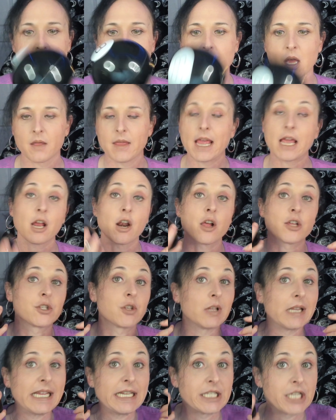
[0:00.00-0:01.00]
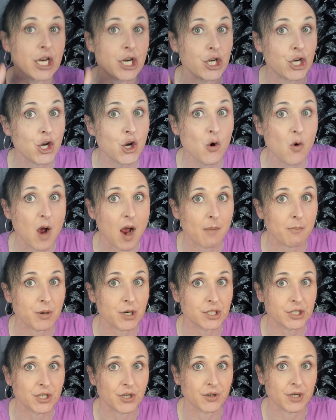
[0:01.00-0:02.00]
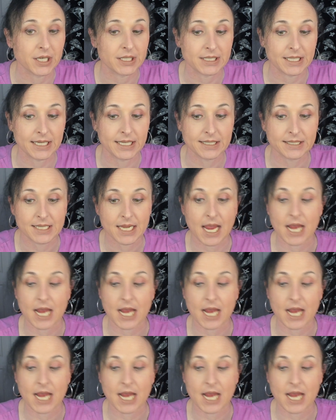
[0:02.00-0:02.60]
They can also lead to new opportunities